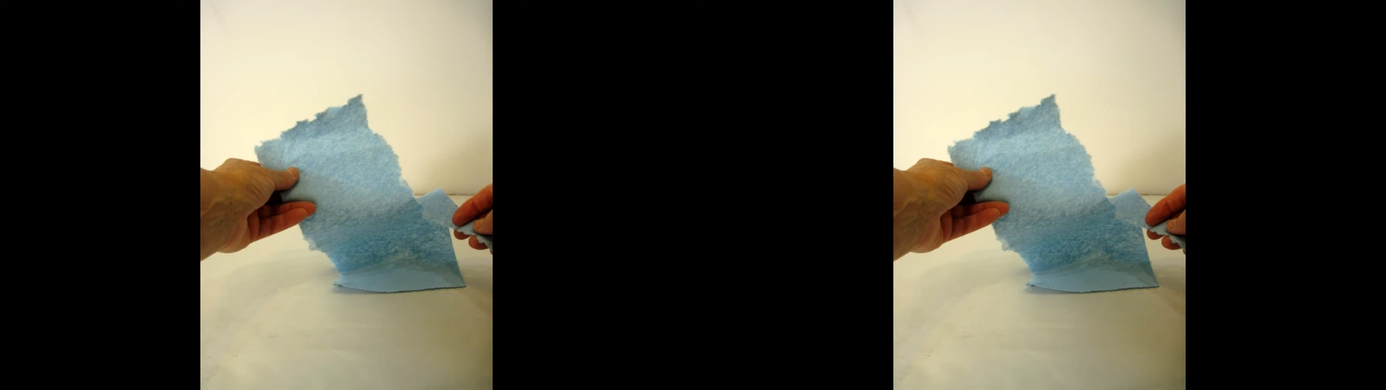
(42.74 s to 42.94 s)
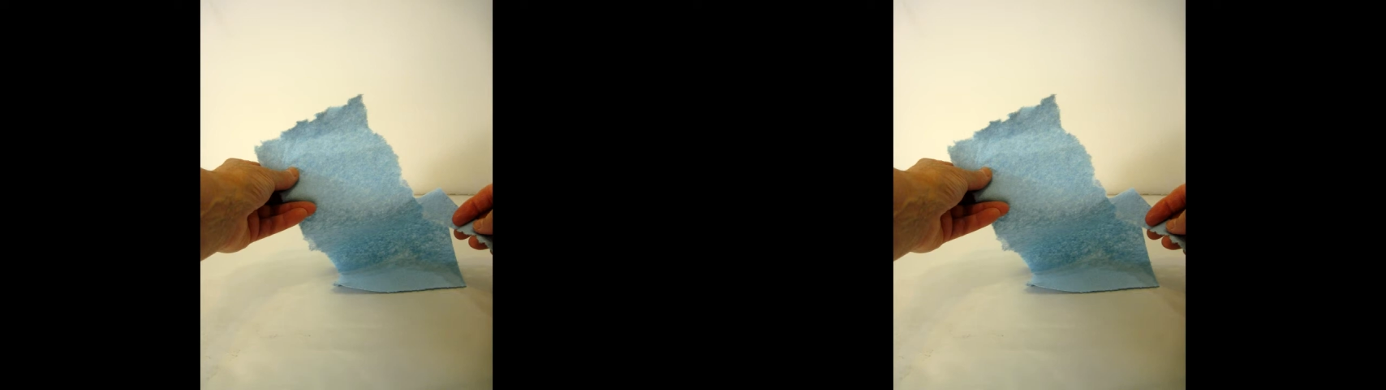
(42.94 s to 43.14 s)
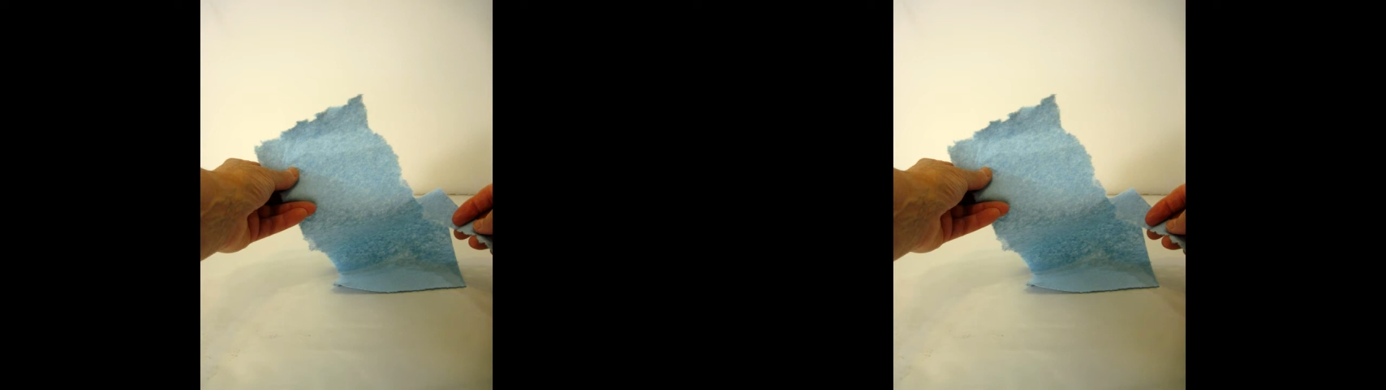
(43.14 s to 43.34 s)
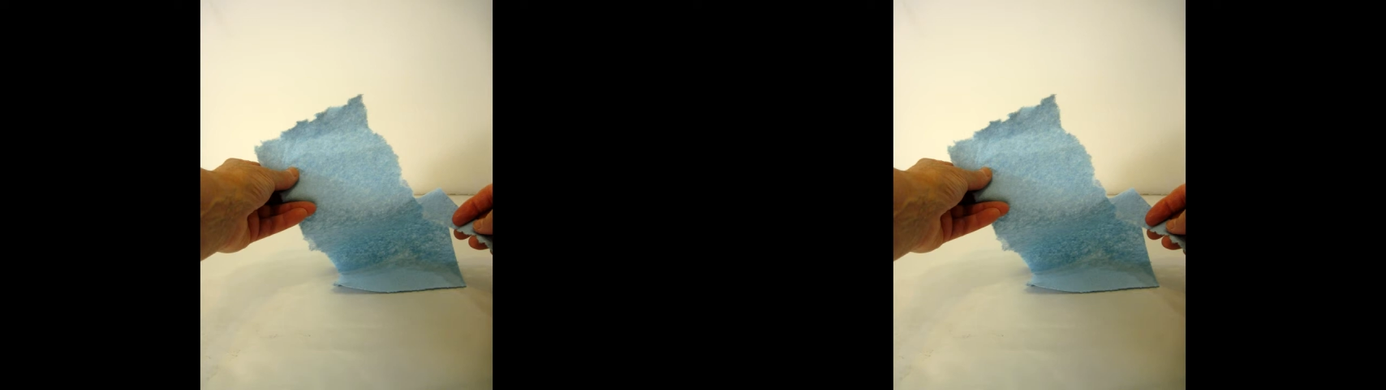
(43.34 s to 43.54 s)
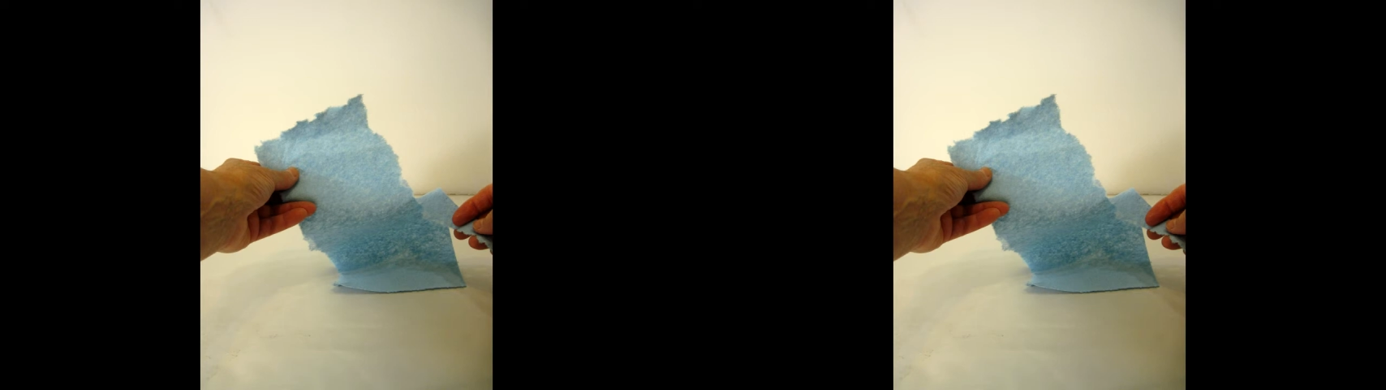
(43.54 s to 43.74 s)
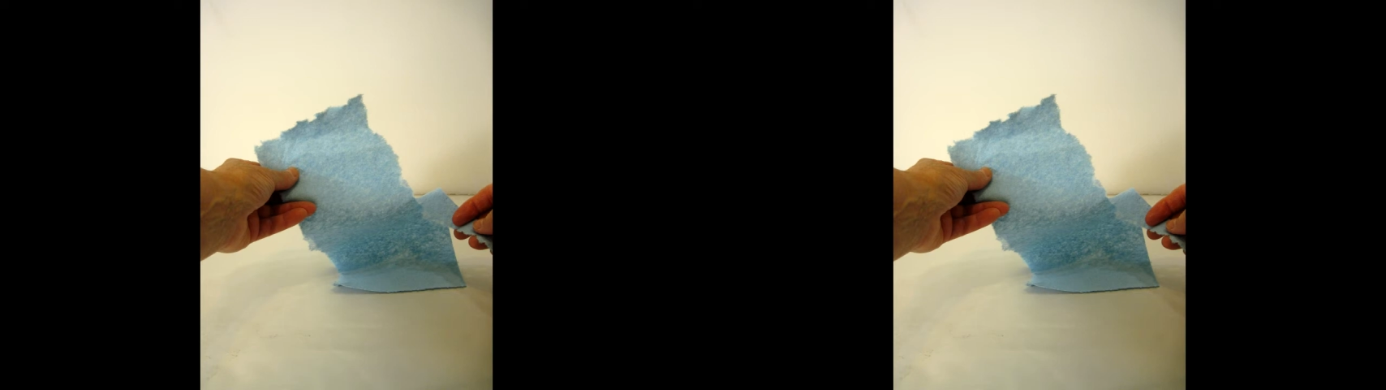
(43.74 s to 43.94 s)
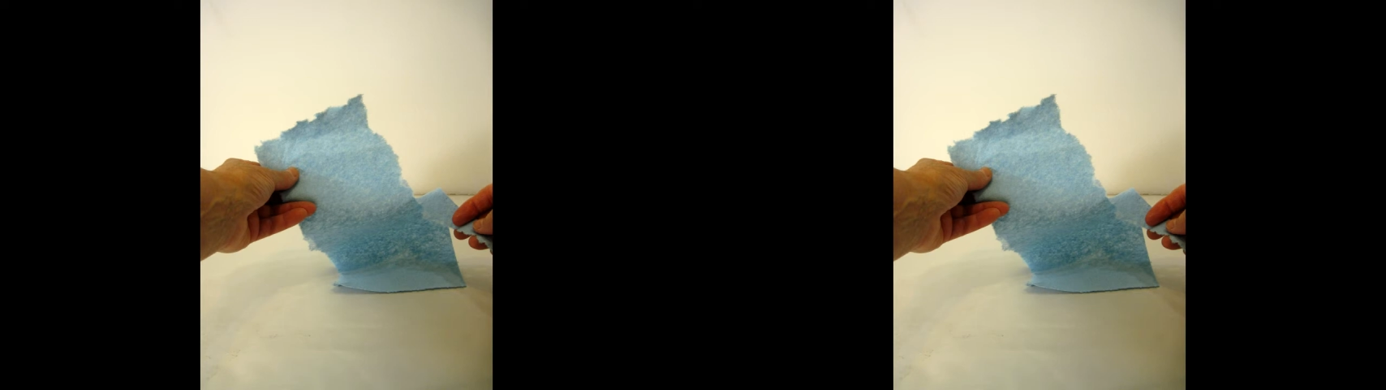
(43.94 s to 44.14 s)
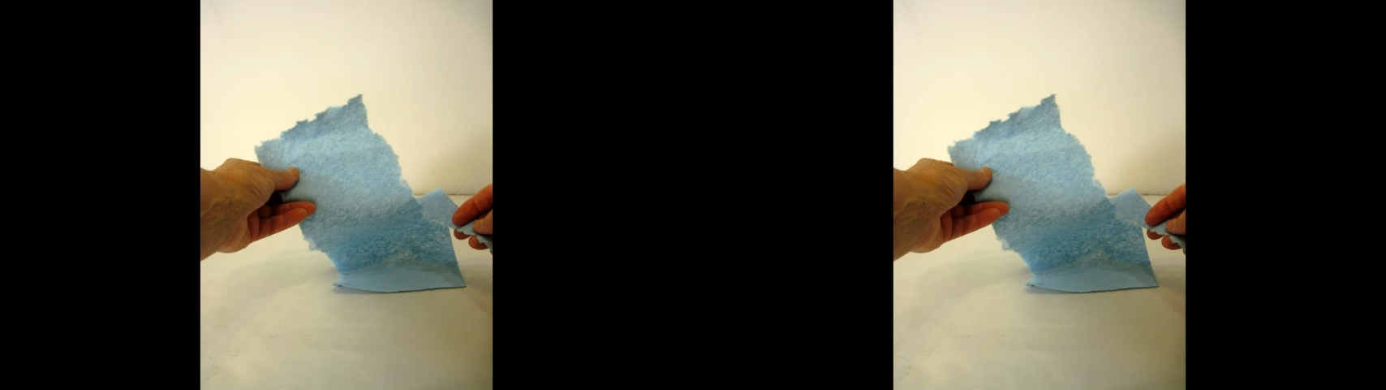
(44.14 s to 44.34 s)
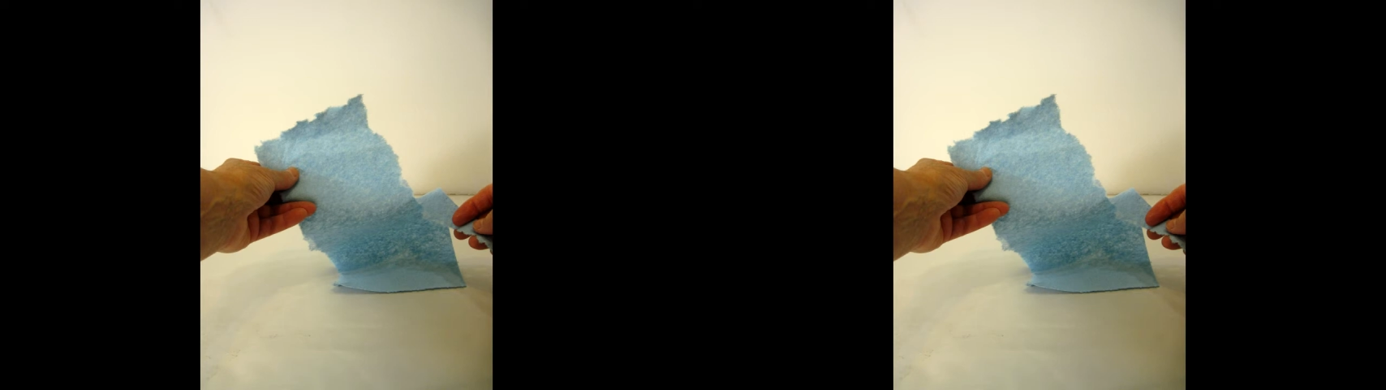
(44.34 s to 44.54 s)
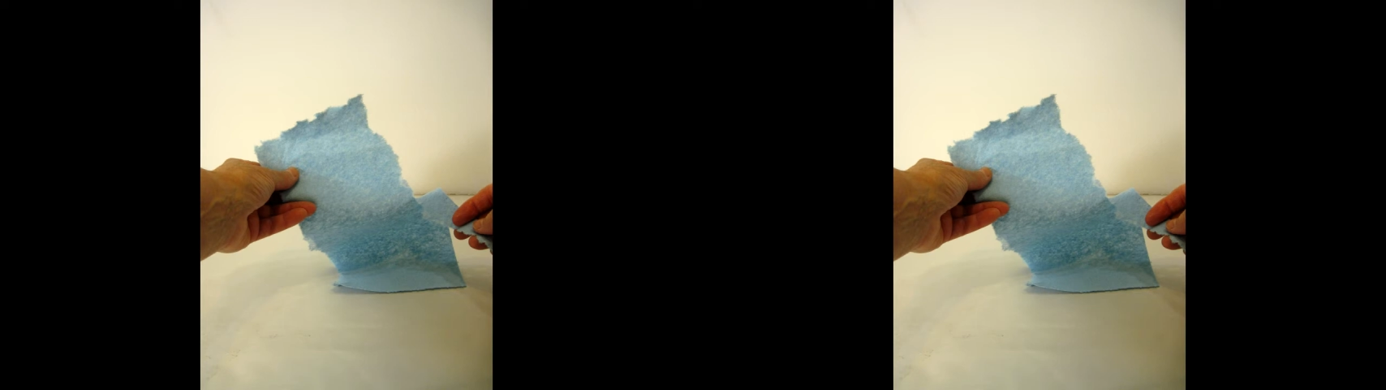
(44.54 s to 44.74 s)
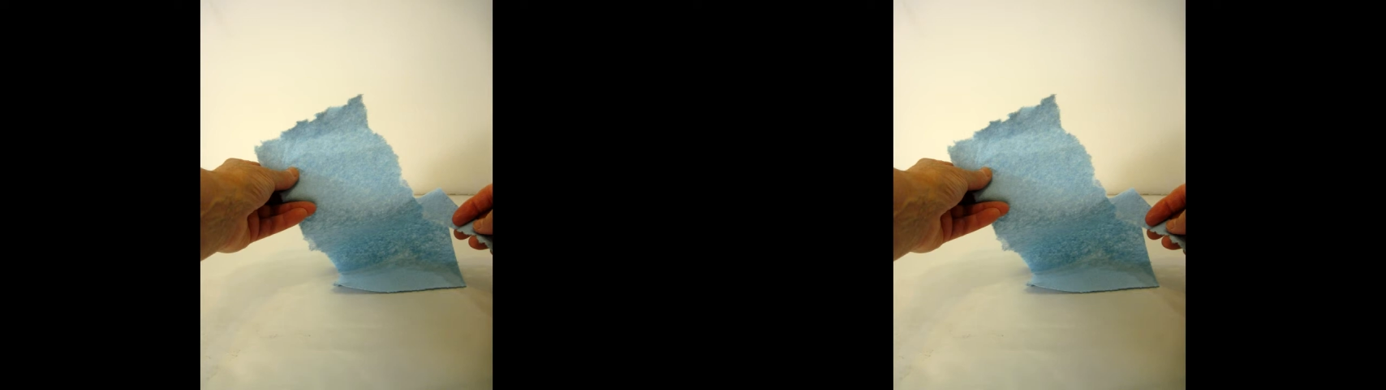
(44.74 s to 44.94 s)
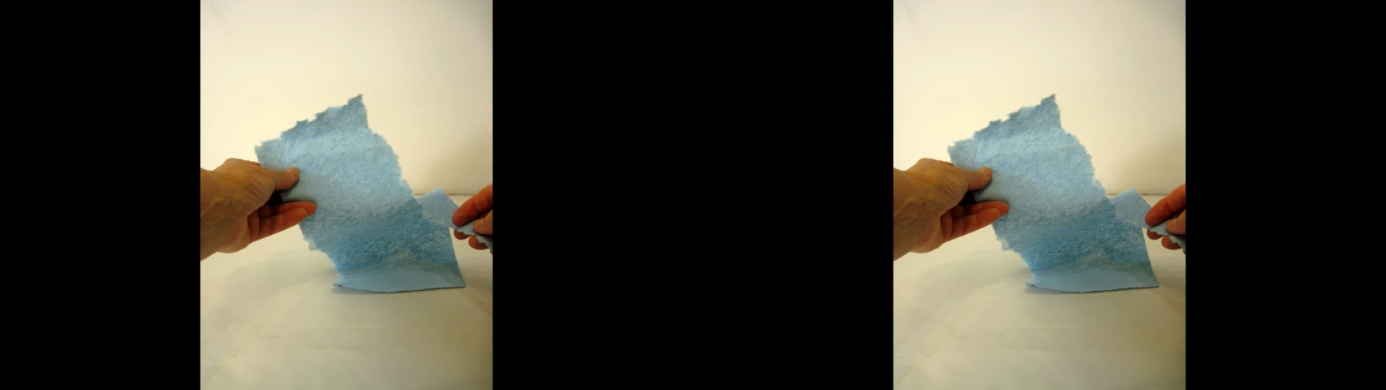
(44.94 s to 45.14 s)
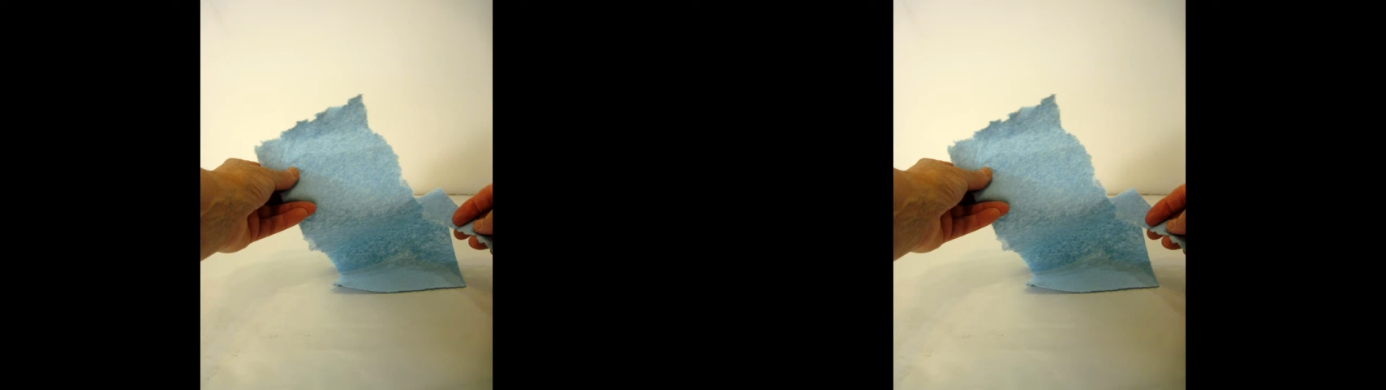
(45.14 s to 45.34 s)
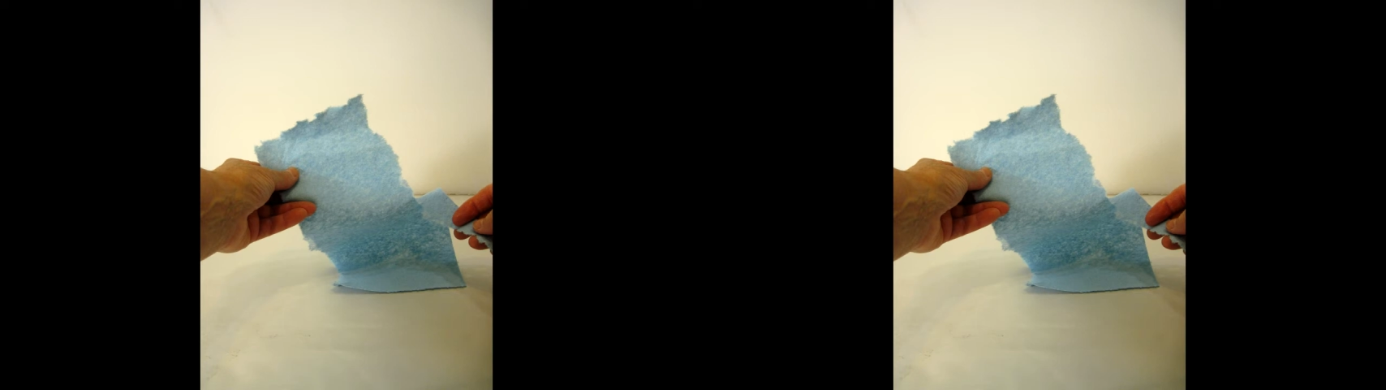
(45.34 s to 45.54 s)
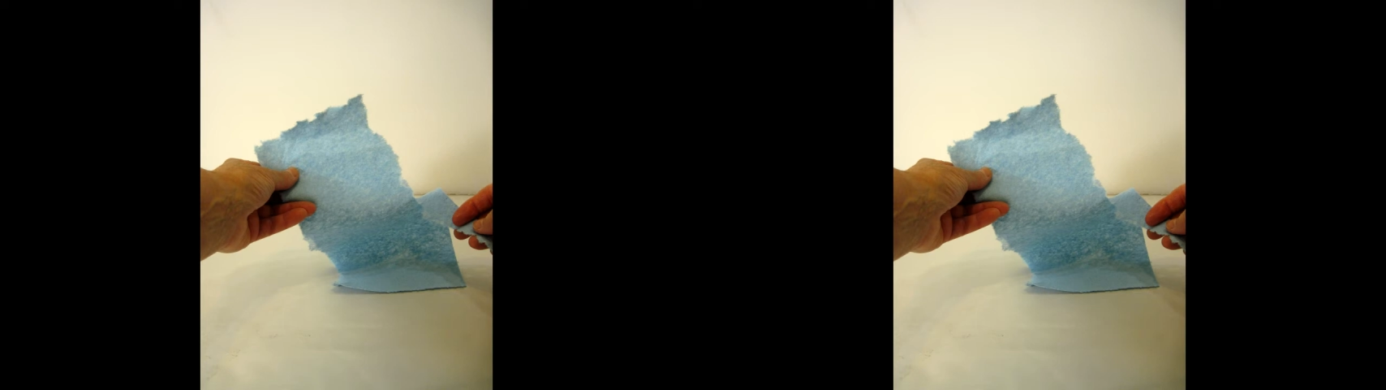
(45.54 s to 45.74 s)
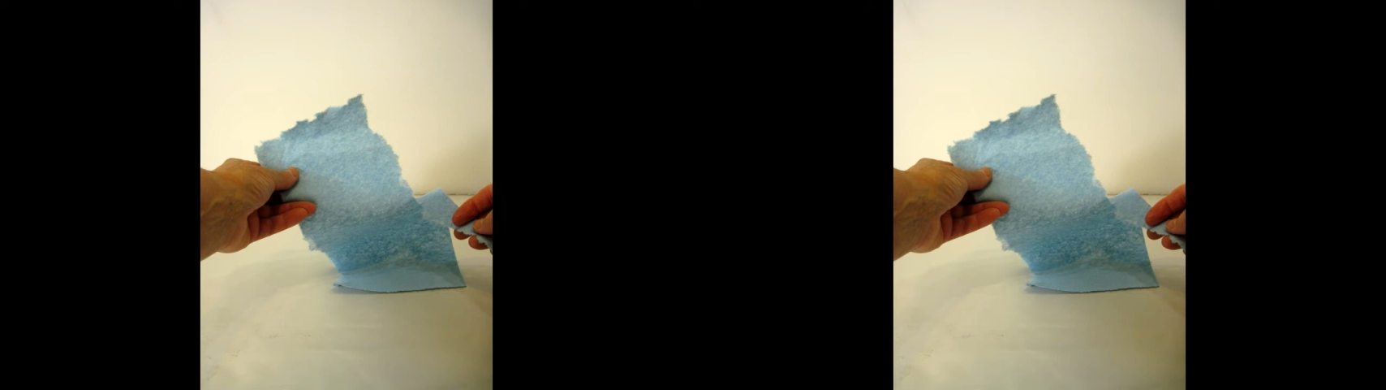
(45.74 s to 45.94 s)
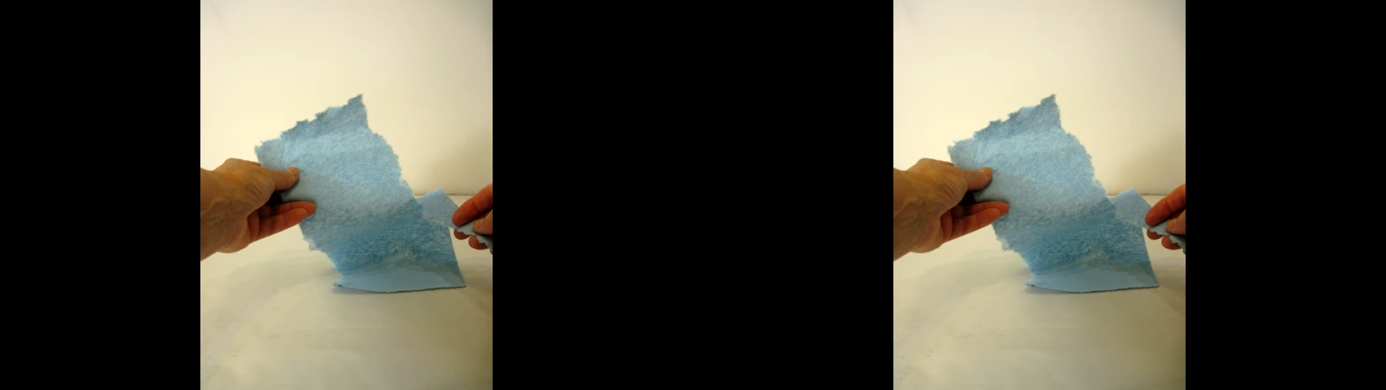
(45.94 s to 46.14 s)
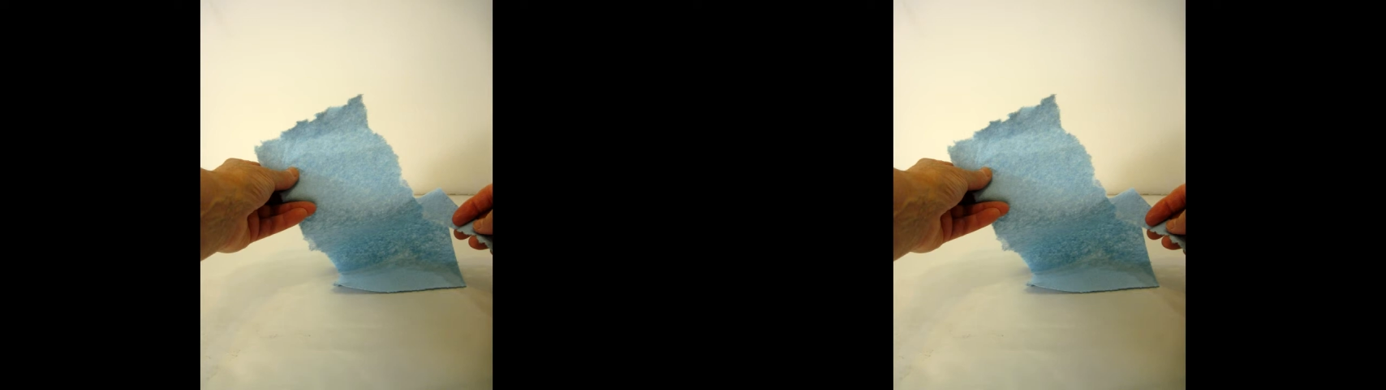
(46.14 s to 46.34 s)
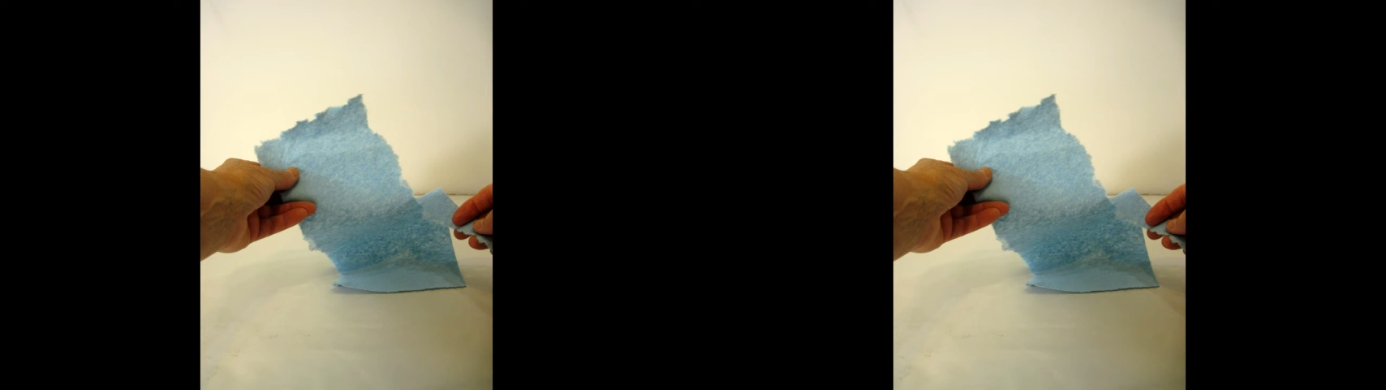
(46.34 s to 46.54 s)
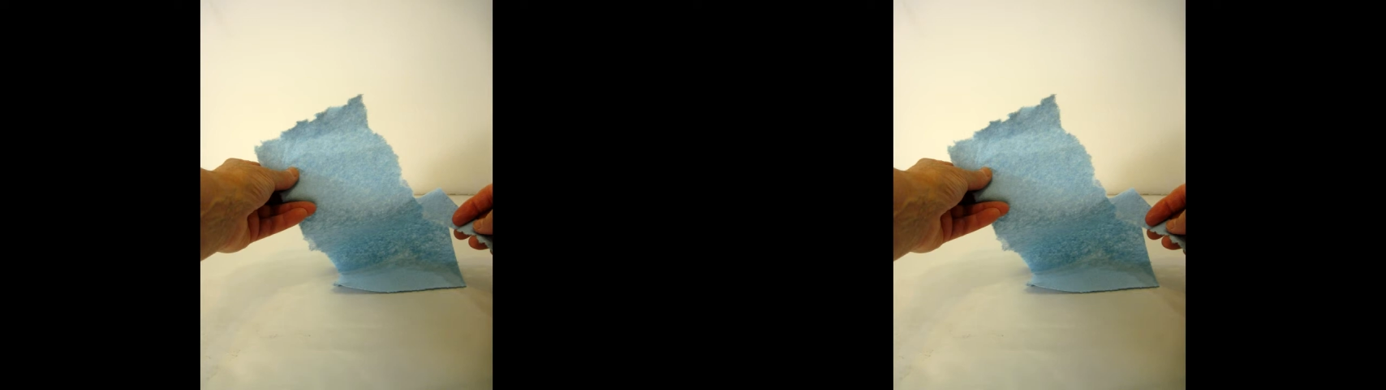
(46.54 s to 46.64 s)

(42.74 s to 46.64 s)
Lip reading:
[unreadable: no face in view]